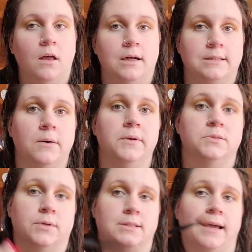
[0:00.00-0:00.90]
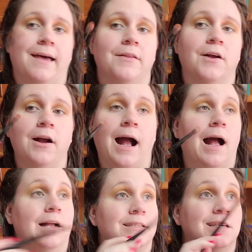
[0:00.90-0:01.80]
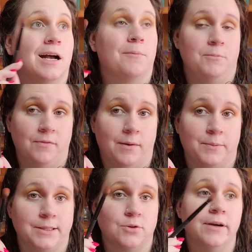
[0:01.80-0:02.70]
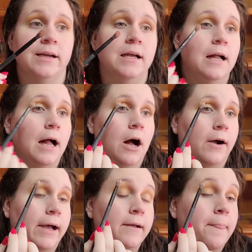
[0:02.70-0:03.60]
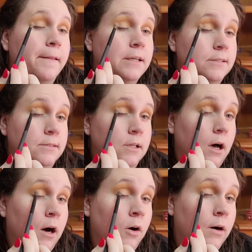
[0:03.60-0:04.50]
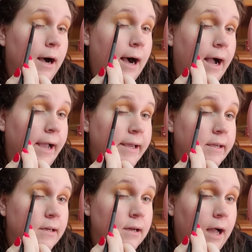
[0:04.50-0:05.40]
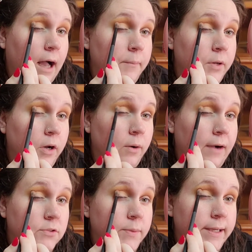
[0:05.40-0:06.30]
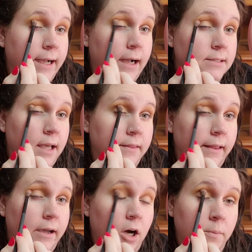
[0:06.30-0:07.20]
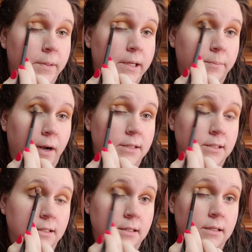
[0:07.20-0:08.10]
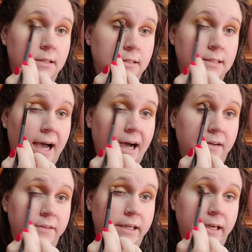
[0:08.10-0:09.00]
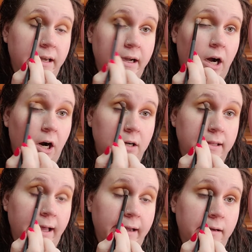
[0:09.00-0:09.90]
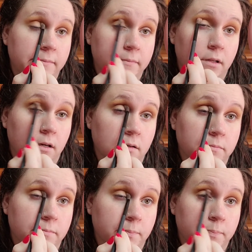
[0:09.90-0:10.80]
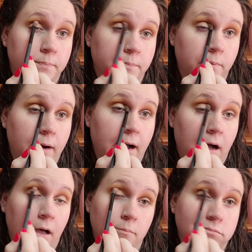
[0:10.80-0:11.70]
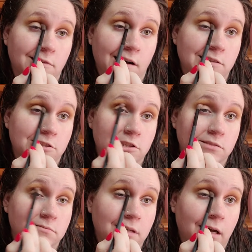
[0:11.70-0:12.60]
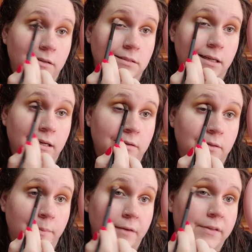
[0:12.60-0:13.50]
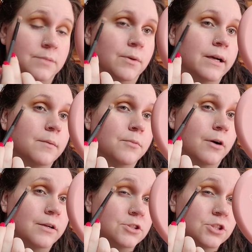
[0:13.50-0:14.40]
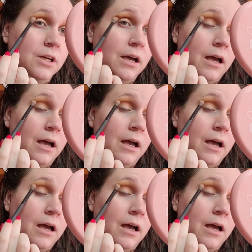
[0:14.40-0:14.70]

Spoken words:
let's see how all these work together and move on with my story. Okay, so I you know, after we got done like opening presents, having our like, you know, brunch, I would say, not really breakfast, more like a brunch.